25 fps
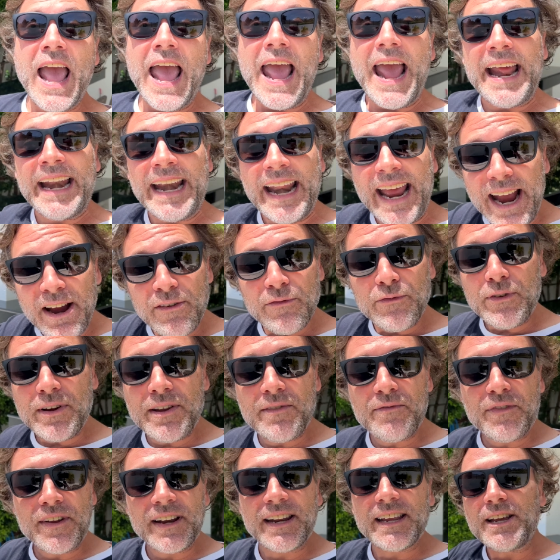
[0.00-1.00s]
And every
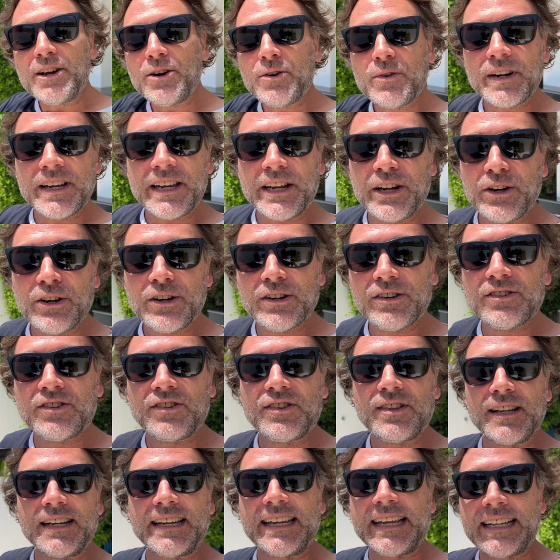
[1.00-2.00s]
video of yours
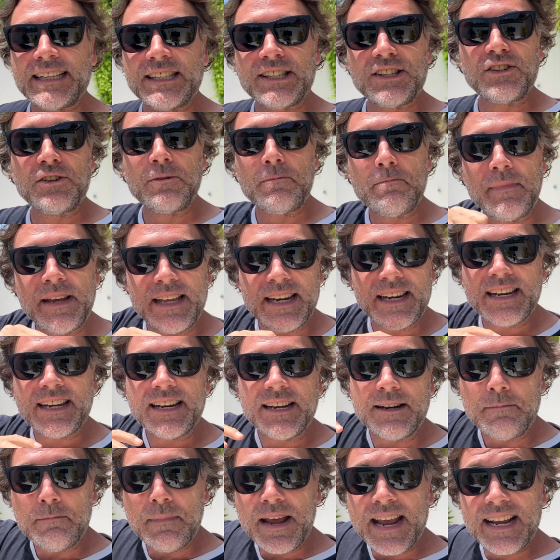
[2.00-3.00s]
that gets submitted
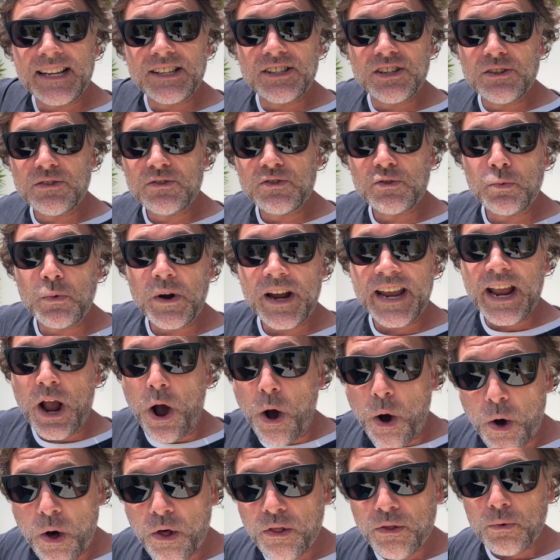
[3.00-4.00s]
and makes its way
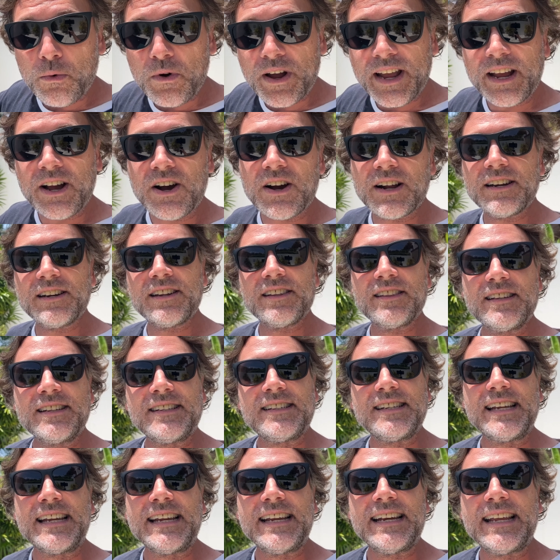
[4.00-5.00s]
all the way onto the
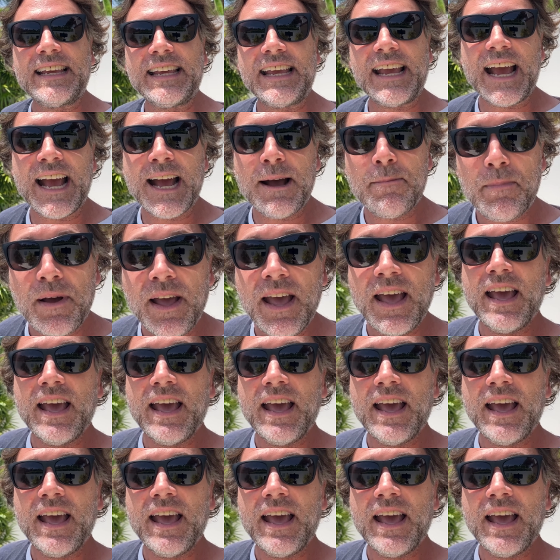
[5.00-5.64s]
Teenee app